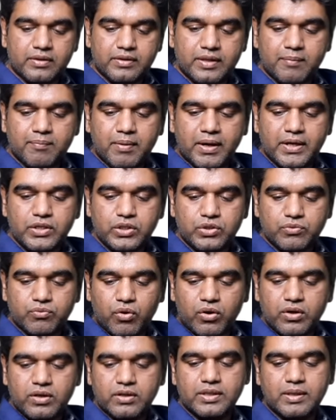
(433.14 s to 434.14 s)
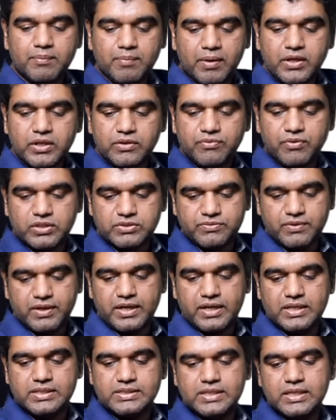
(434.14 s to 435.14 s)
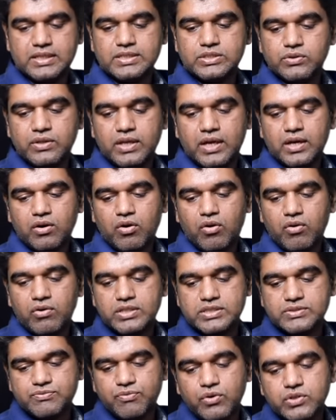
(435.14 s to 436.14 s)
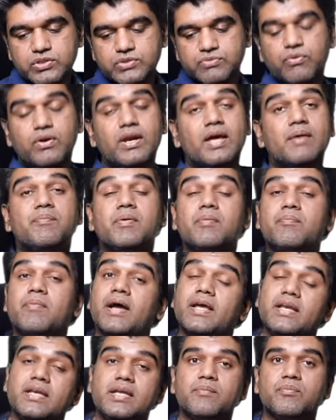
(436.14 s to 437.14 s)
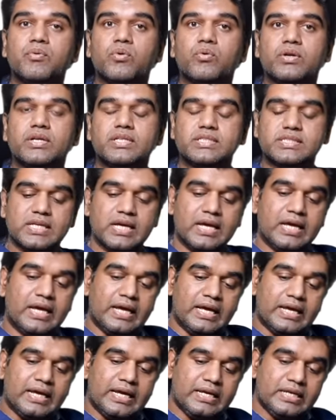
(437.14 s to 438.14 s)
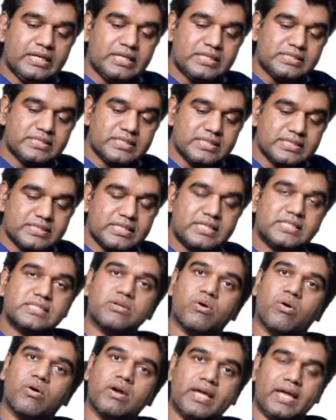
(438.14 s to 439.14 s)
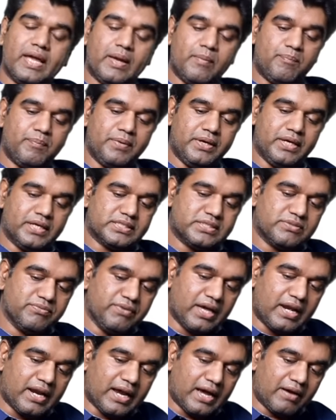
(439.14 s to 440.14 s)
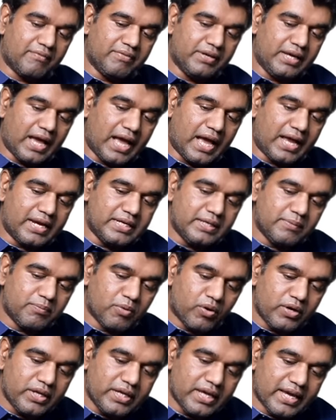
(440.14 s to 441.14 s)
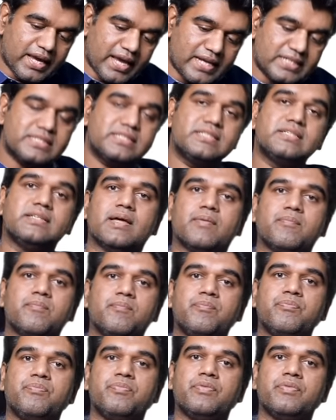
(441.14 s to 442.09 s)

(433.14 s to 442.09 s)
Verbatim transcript: they bind to what? They bind to phosphatidylserine. So they are called as phospholipid binding proteins. In this disease called APS, we are having antibody against them.